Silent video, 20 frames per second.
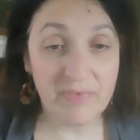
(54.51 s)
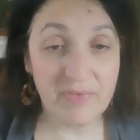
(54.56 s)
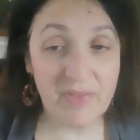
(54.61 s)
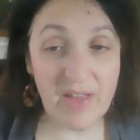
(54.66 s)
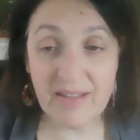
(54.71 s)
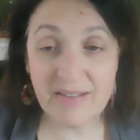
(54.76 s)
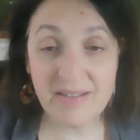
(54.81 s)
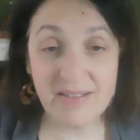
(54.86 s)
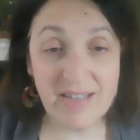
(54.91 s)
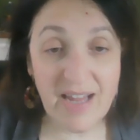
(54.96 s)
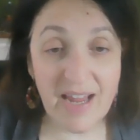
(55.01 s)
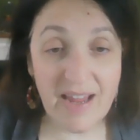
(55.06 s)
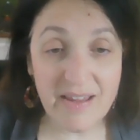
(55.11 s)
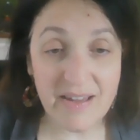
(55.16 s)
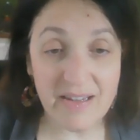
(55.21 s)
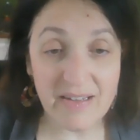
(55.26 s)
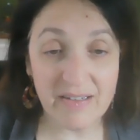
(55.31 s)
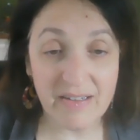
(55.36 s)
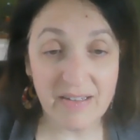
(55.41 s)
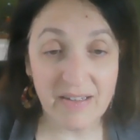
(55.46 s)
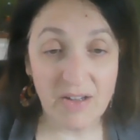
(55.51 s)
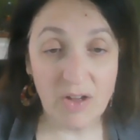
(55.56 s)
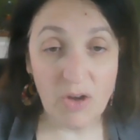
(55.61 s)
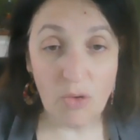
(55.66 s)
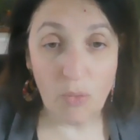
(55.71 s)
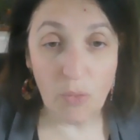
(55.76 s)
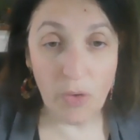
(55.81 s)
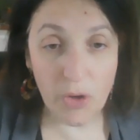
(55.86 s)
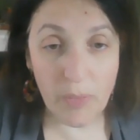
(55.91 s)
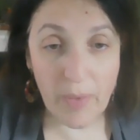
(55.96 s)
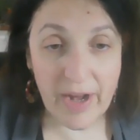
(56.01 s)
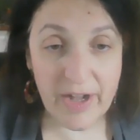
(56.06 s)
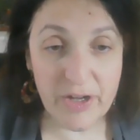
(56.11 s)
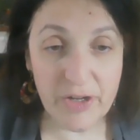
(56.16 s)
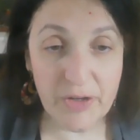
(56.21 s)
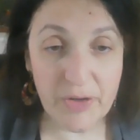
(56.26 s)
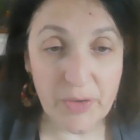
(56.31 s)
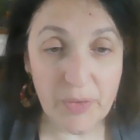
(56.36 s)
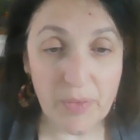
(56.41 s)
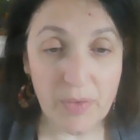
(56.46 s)
That's taken. What do I
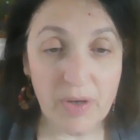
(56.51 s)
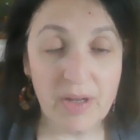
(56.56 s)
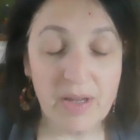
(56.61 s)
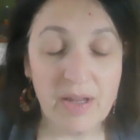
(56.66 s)
do?